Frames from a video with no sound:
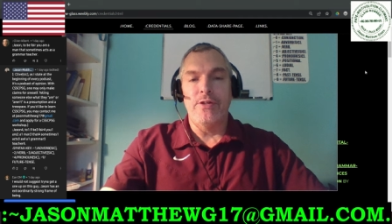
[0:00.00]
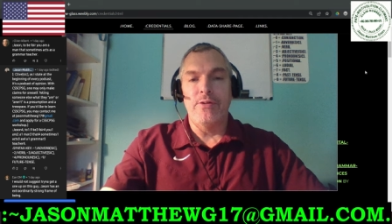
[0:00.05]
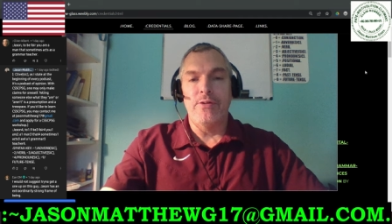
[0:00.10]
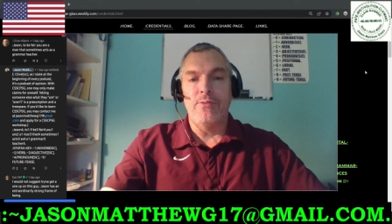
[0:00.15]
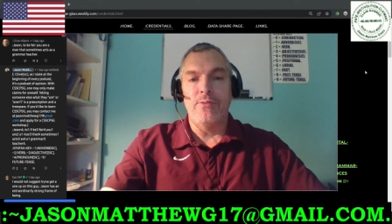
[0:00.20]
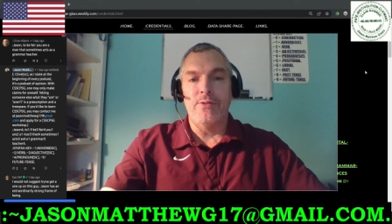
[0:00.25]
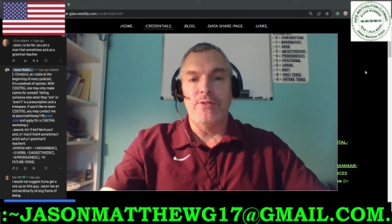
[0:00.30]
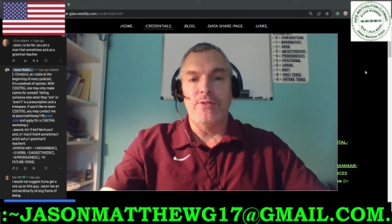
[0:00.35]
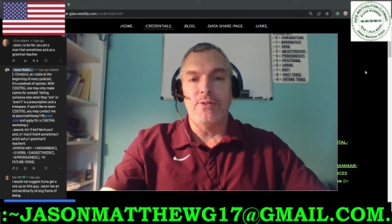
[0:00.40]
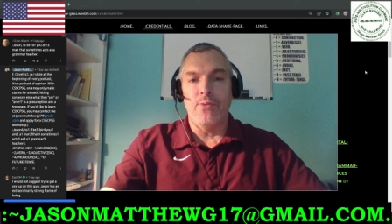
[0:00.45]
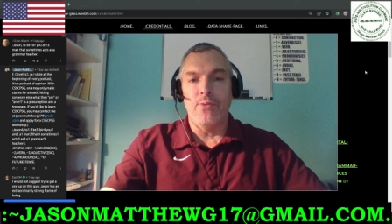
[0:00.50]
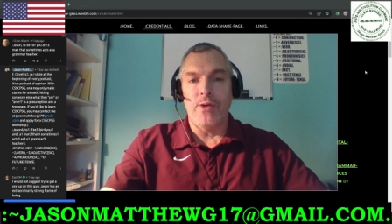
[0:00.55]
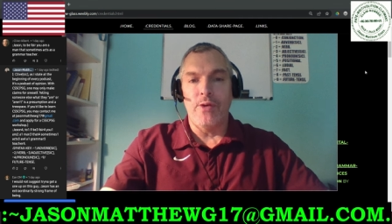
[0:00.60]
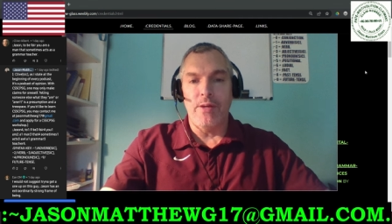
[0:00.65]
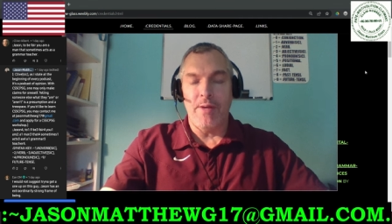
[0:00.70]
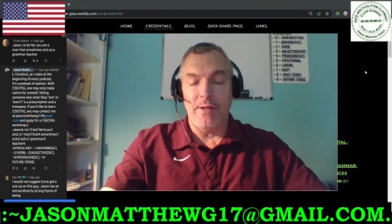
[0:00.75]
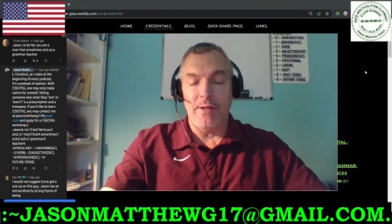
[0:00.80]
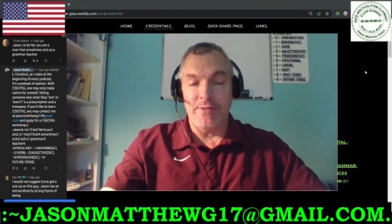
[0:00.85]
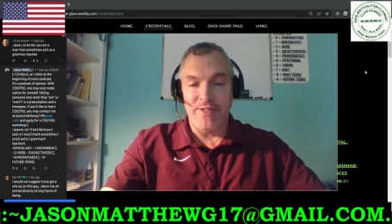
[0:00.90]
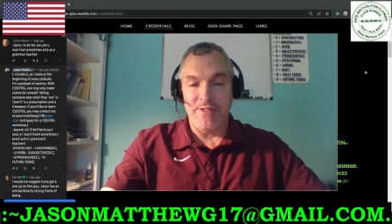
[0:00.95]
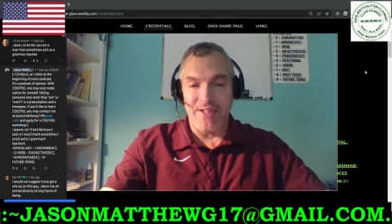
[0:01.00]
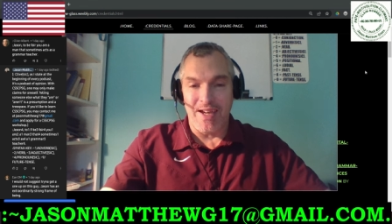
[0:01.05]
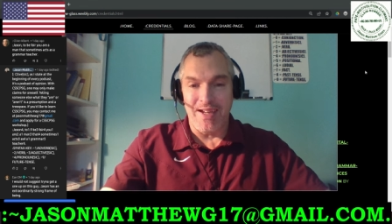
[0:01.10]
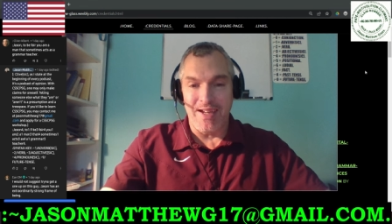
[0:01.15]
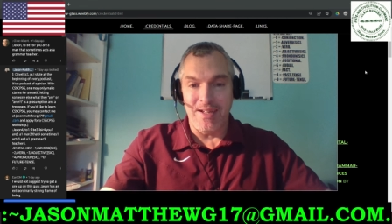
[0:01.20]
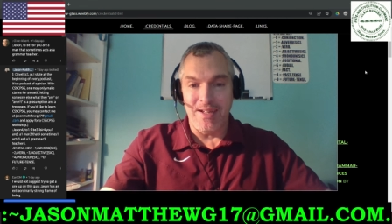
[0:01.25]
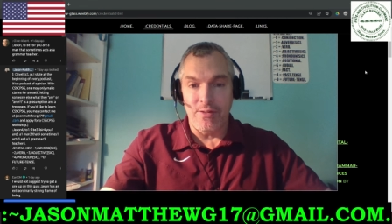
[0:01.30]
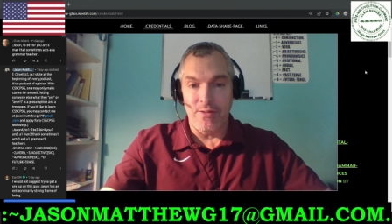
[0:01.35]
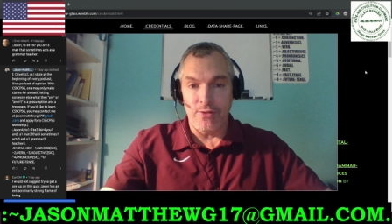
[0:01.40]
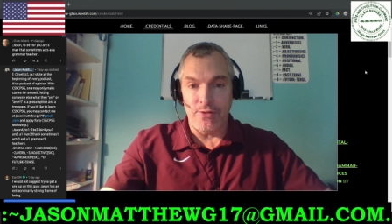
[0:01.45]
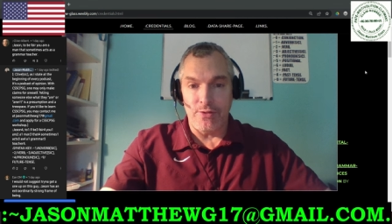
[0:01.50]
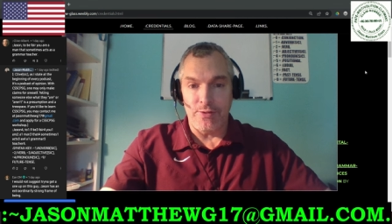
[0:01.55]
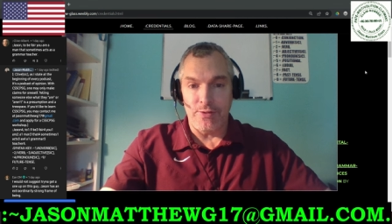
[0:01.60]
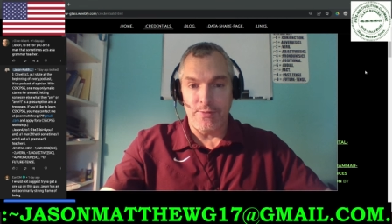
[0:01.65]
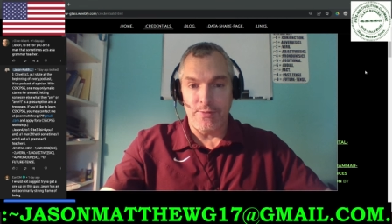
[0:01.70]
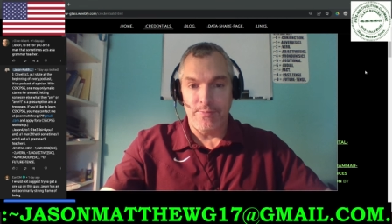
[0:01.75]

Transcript: it was the one about titles.